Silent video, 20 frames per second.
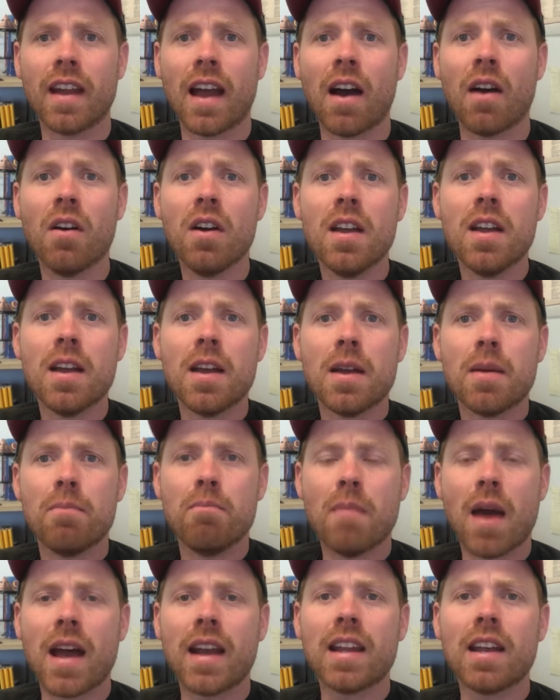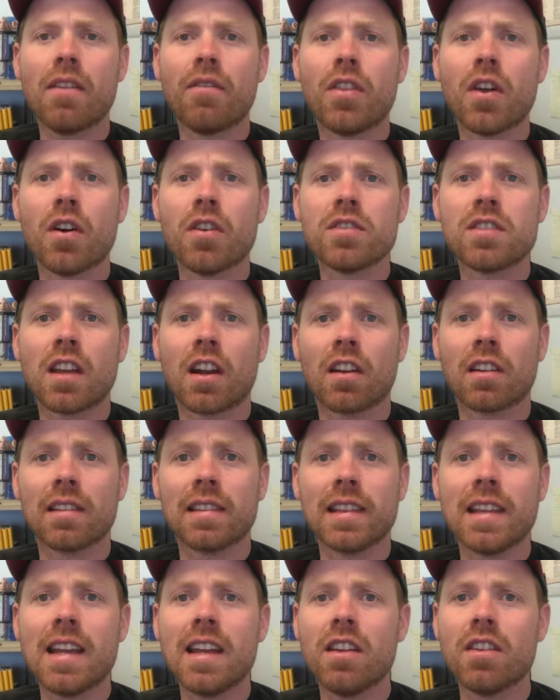Now, many of those that are
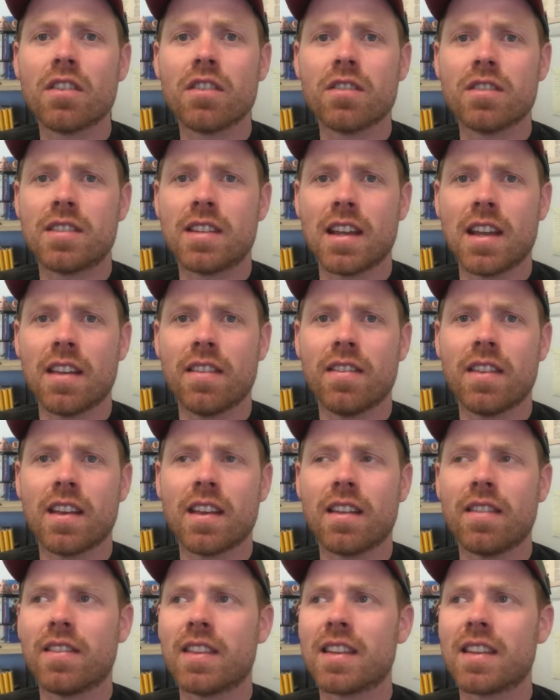leaders in the,